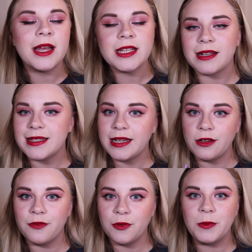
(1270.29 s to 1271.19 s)
So I'd say
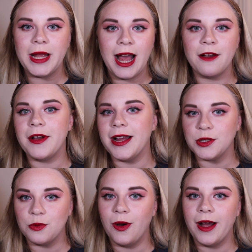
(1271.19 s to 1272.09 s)
overall we have
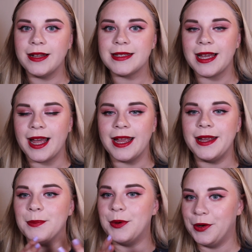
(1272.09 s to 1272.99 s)
had quite
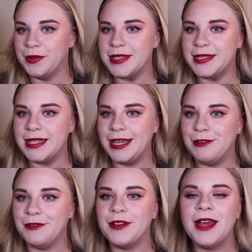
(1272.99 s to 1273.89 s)
a
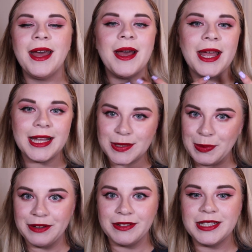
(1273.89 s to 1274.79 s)
positive
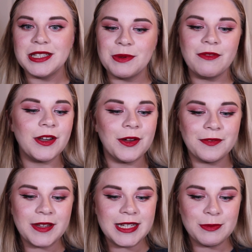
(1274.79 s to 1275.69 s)
experience with a lot
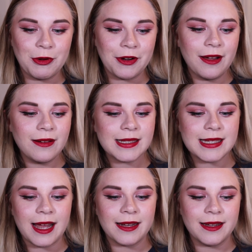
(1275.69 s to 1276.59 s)
of these products,
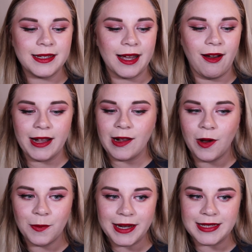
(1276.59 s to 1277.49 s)
and yeah, I
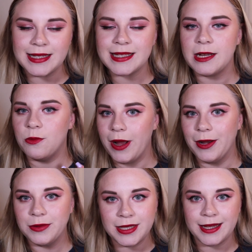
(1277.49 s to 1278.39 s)
can't wait to see what
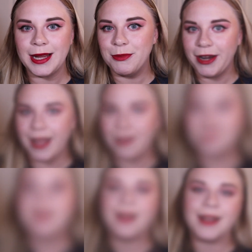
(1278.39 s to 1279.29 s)
else that they bring out.
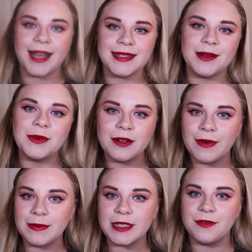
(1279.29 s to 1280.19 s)
Okay, so I'm gonna
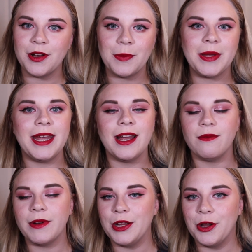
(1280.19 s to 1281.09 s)
wrap this video up here. I
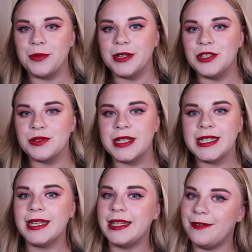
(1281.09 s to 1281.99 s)
really hope you enjoyed
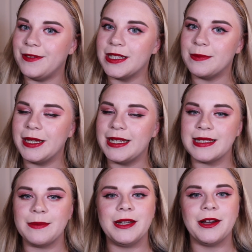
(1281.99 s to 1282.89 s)
it, and if you did,
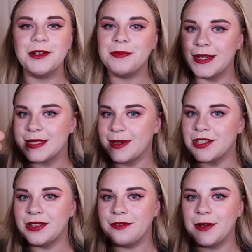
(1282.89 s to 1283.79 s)
please let me know by
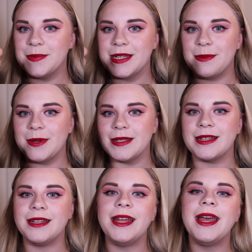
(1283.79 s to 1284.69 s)
smashing the thumbs up
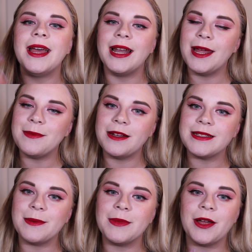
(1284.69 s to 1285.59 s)
button. Let me know
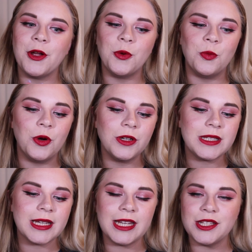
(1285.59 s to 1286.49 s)
down below,
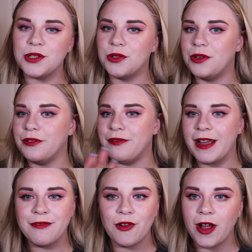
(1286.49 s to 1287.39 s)
what is your
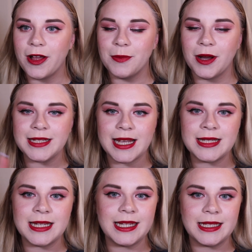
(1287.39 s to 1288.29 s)
favorite item I
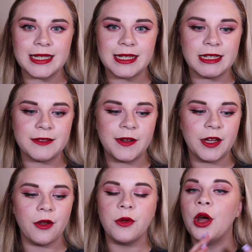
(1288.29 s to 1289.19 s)
tested in today's
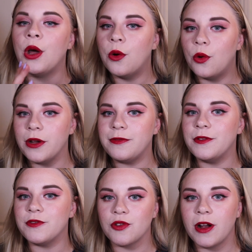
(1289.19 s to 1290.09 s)
video? Or if
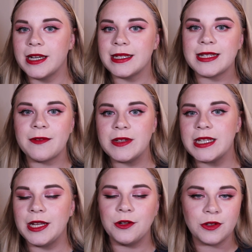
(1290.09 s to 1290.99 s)
you've tried
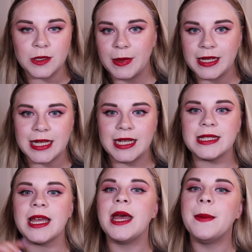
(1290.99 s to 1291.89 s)
17
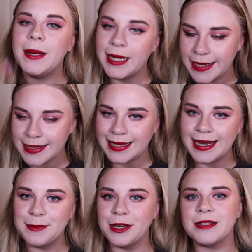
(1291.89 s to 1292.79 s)
Cosmetics, please
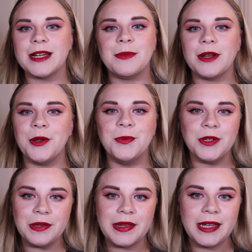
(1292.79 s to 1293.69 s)
let me know down below
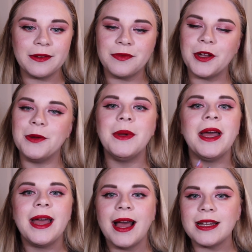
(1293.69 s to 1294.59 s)
what you think of them.
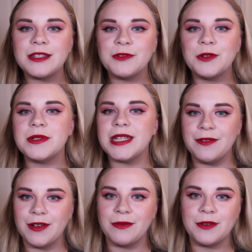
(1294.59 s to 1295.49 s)
And of course,
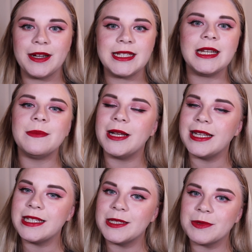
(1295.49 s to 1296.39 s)
if you haven't already,
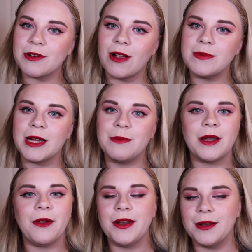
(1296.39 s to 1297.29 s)
please subscribe down
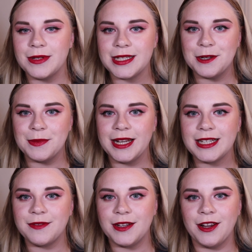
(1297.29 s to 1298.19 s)
below, and I will see you in my
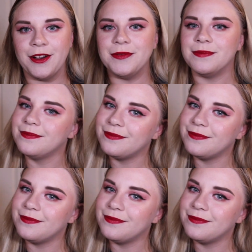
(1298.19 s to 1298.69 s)
next video.